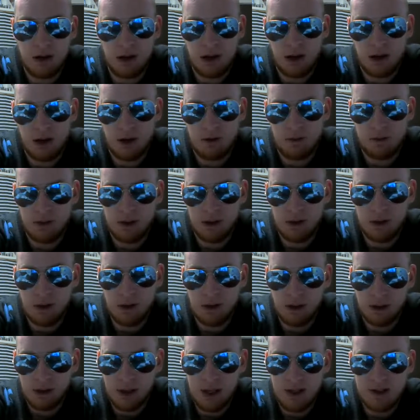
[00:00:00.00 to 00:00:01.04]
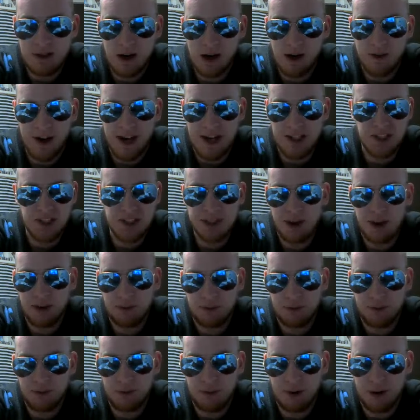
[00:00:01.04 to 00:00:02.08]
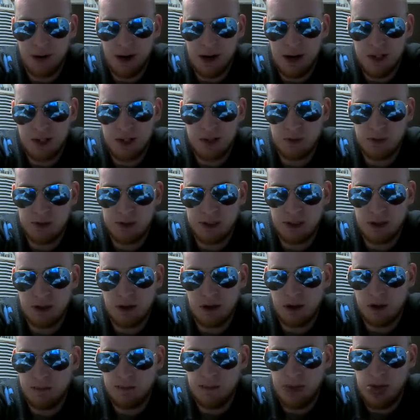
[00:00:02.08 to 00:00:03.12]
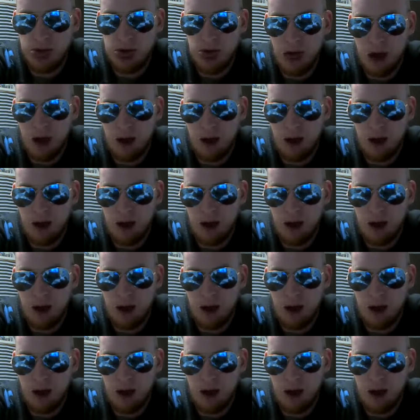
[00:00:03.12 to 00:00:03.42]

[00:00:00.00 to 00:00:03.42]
you know, leaked all that stuff in regards to Resident or